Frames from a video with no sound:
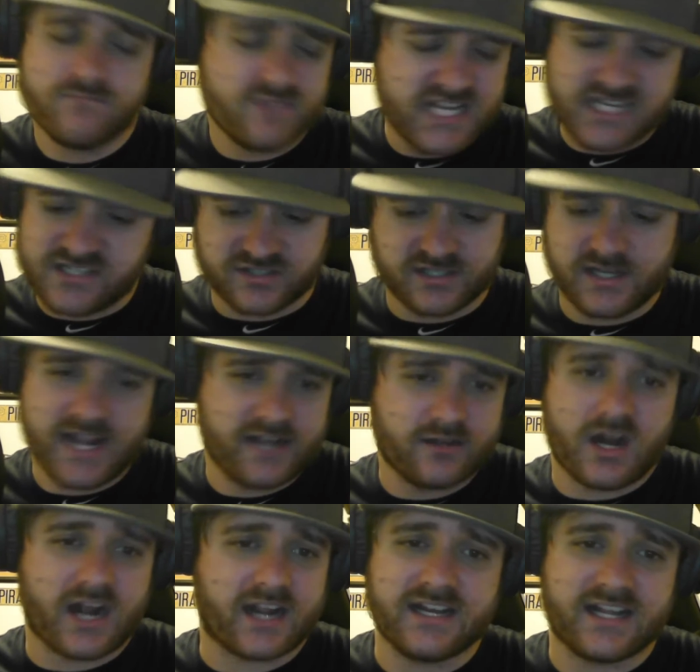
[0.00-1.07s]
Easily. And you're
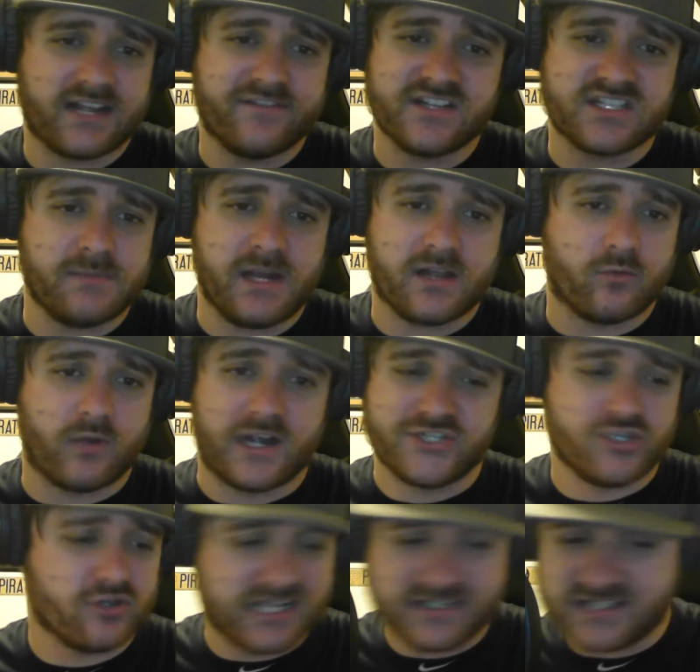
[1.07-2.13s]
not going to convince me otherwise.
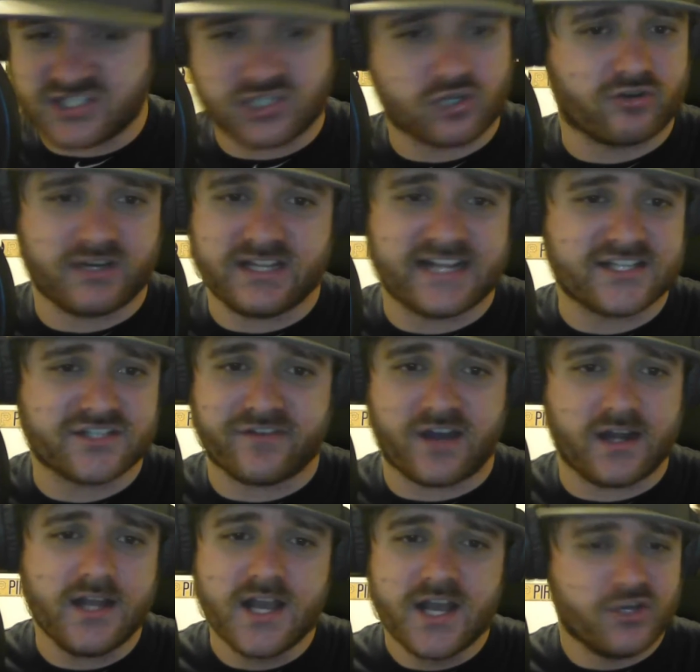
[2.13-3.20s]
You can disagree, that's fine.